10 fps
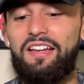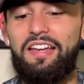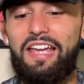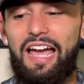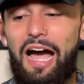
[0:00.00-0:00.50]

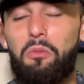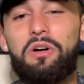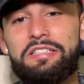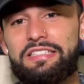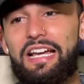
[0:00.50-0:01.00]
I
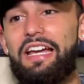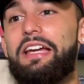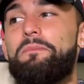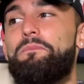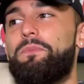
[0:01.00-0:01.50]
will
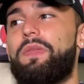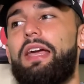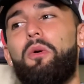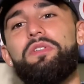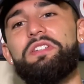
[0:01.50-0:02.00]
say, it
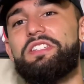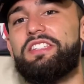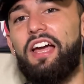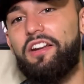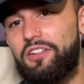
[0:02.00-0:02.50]
was
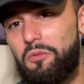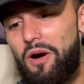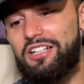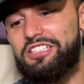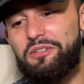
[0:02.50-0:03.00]
exciting to
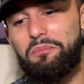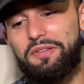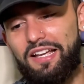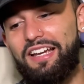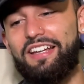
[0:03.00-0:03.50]
watch him
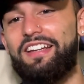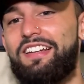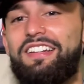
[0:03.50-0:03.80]
play.